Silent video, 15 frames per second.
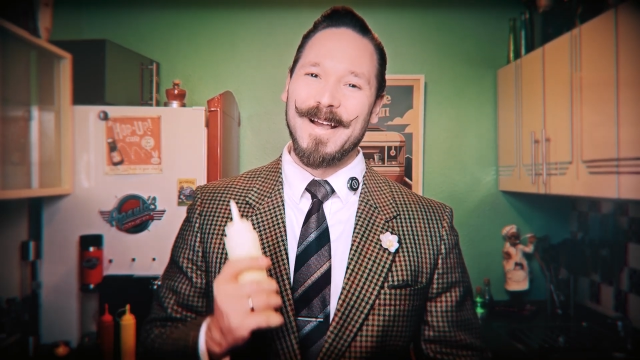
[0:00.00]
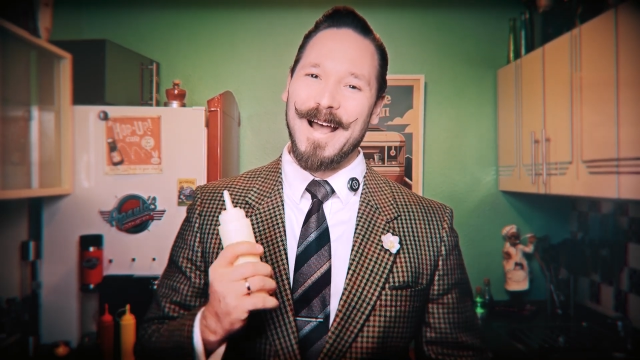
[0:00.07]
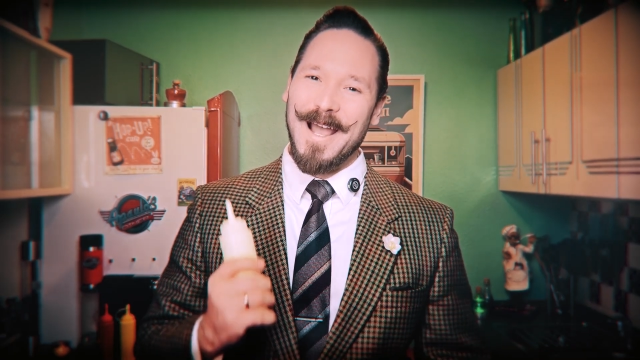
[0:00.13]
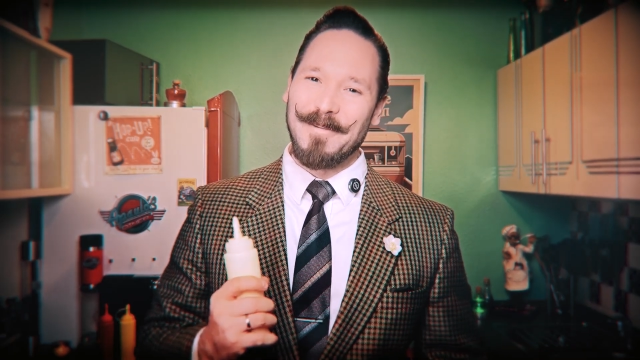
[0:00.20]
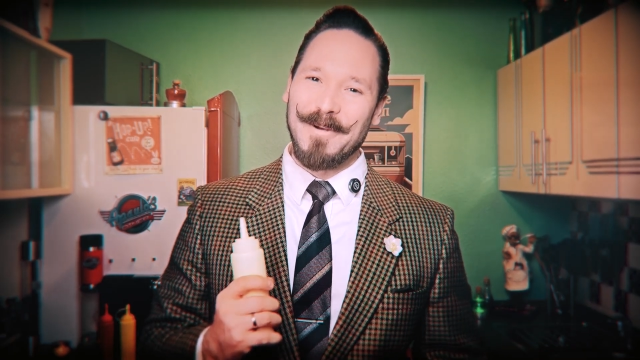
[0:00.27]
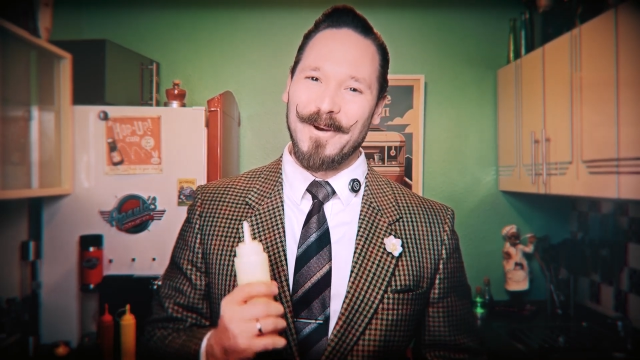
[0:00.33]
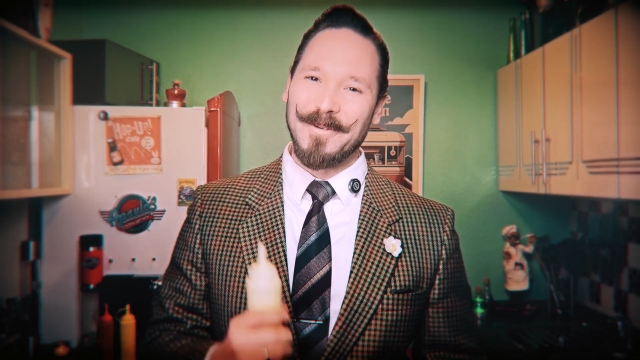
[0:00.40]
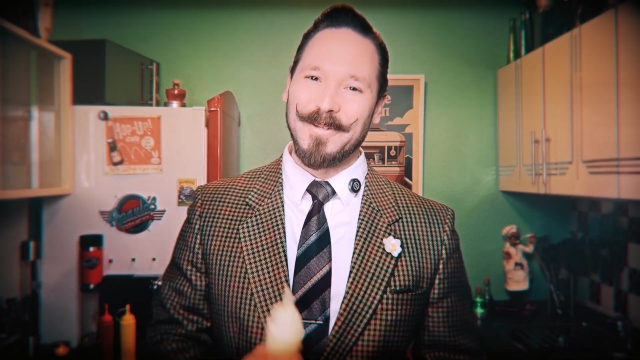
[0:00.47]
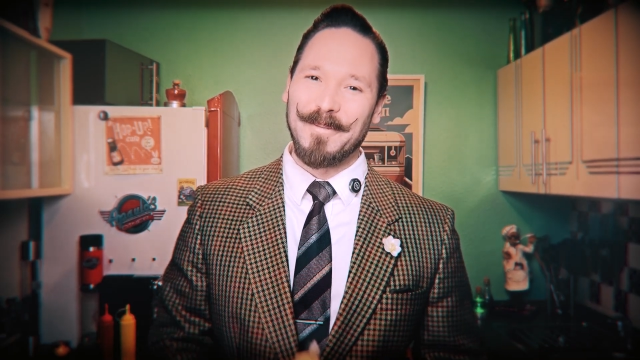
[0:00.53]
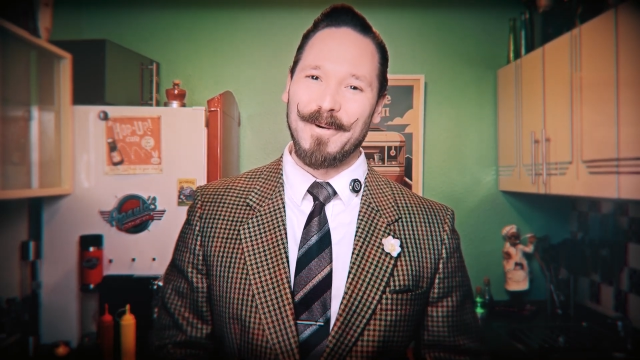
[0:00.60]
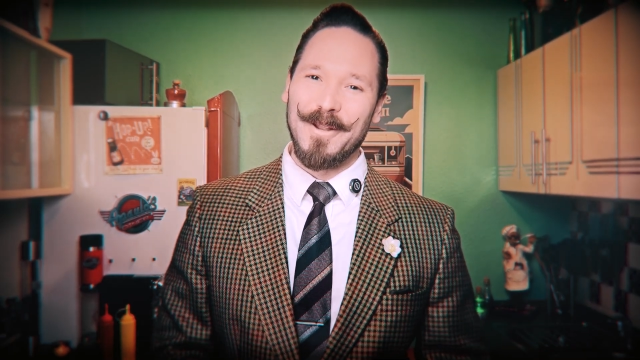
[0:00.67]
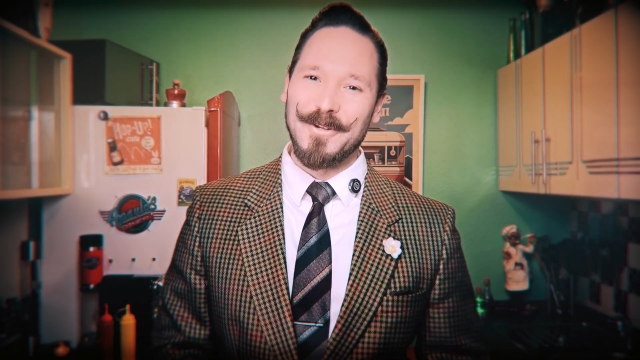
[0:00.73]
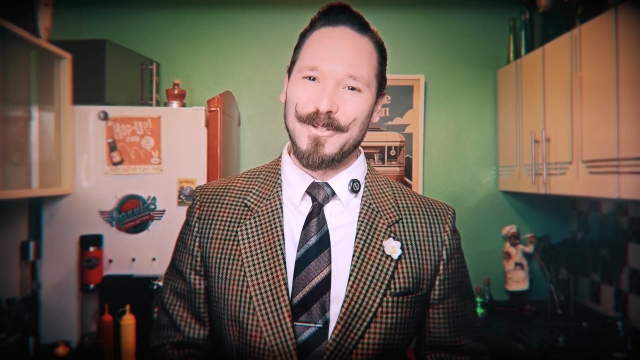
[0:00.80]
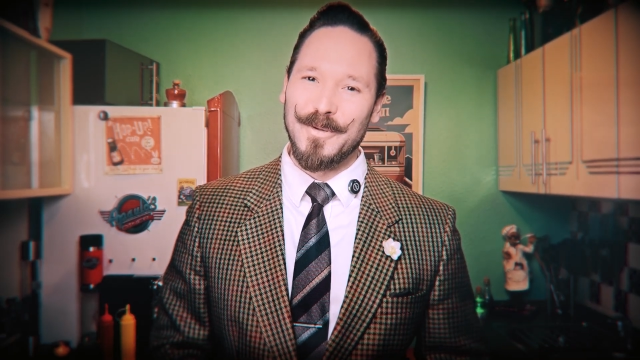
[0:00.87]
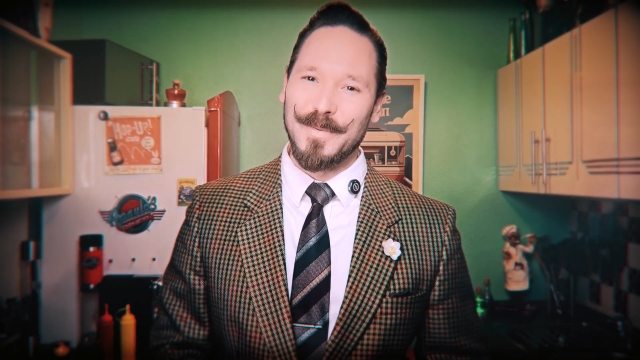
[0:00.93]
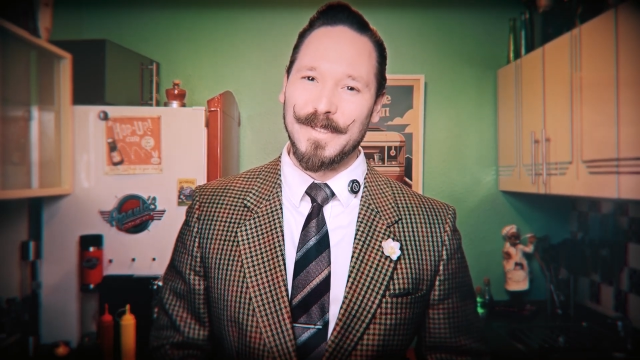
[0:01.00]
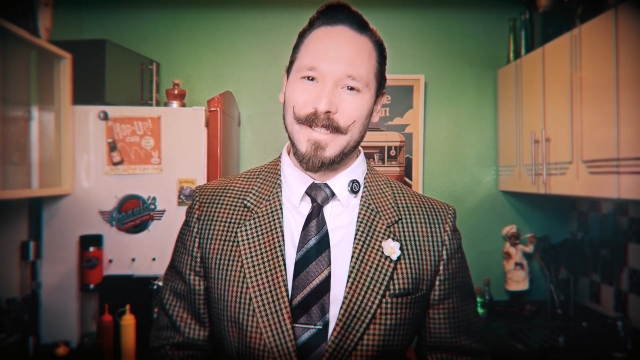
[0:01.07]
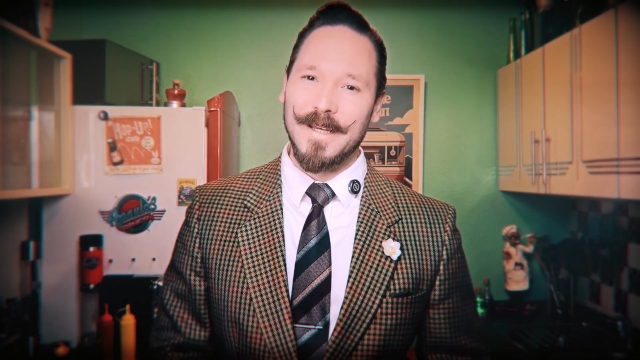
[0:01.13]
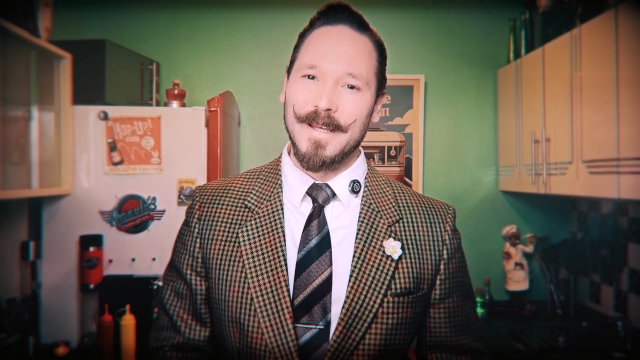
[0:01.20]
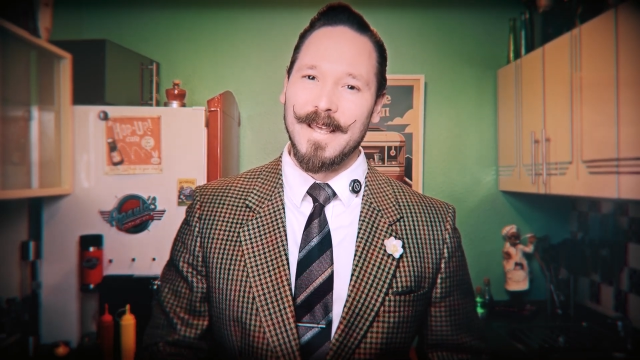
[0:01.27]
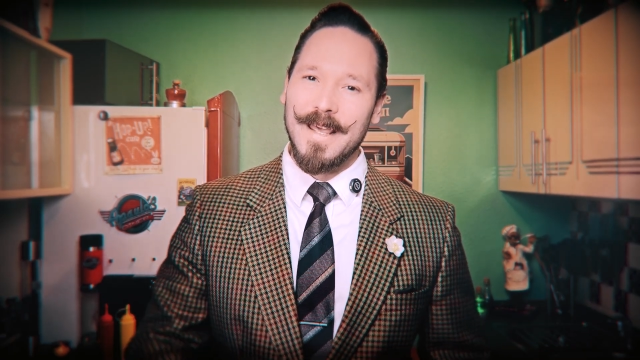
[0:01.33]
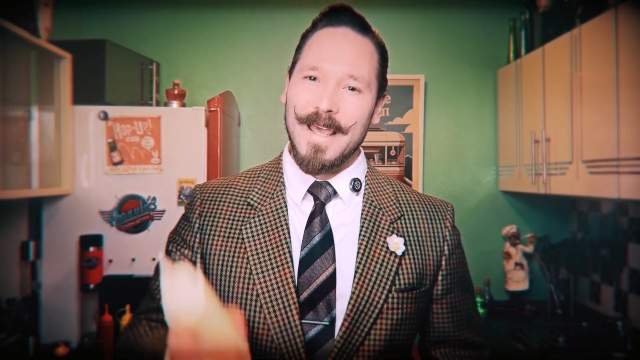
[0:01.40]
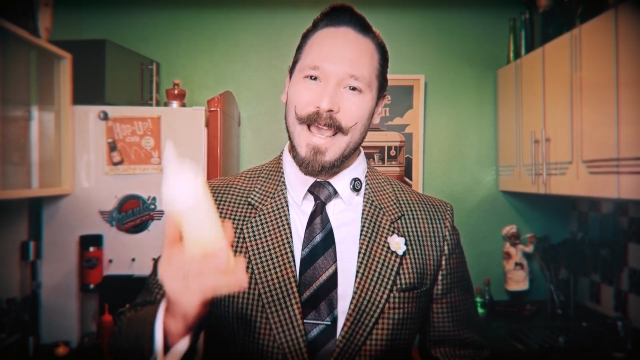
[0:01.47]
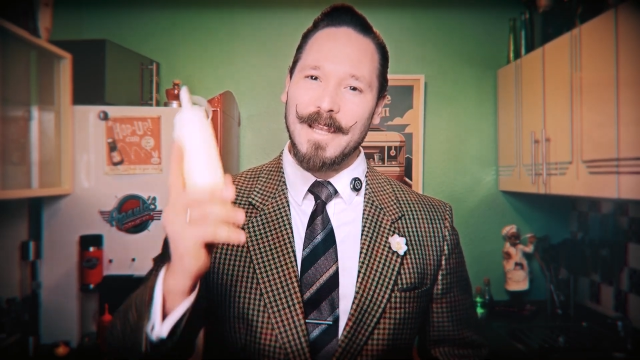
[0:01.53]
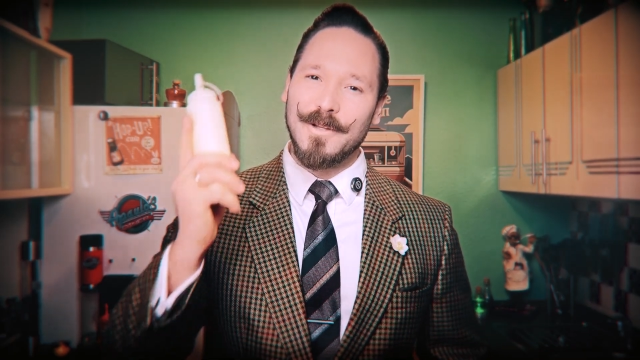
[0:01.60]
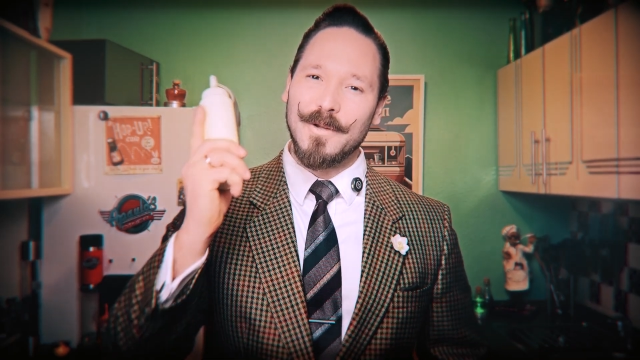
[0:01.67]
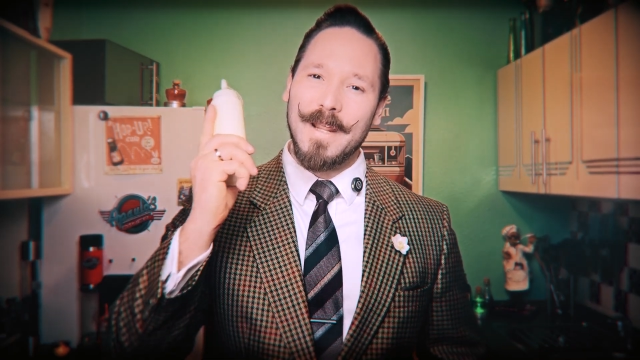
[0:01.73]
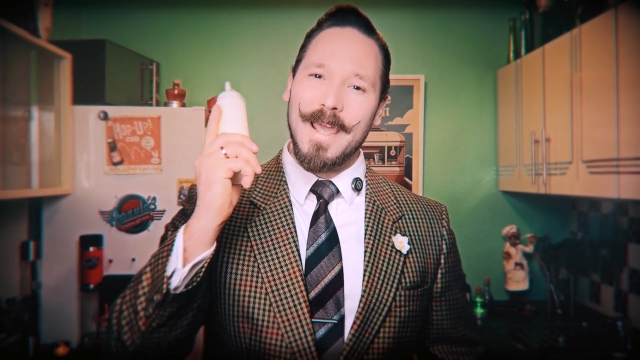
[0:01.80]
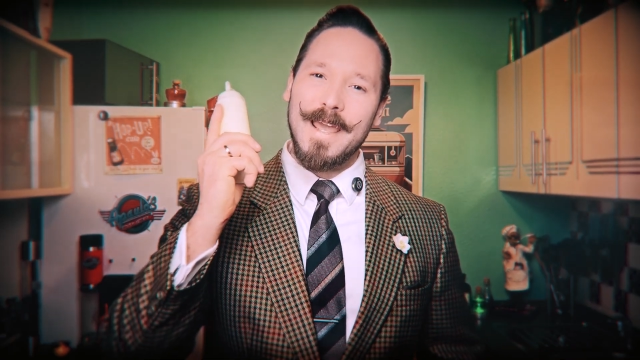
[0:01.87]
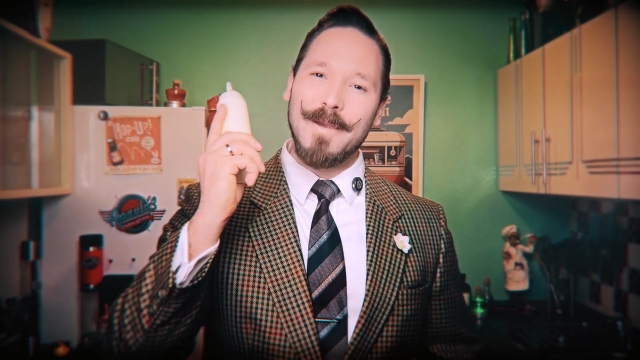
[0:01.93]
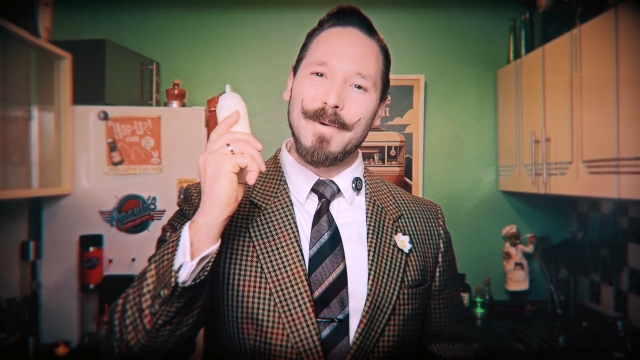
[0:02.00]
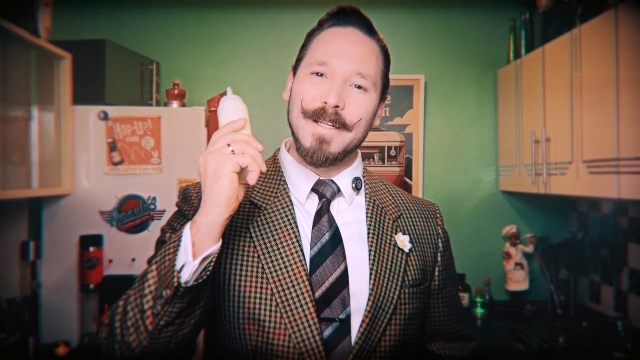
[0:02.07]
I'm your host Apaulo Jupiter, and today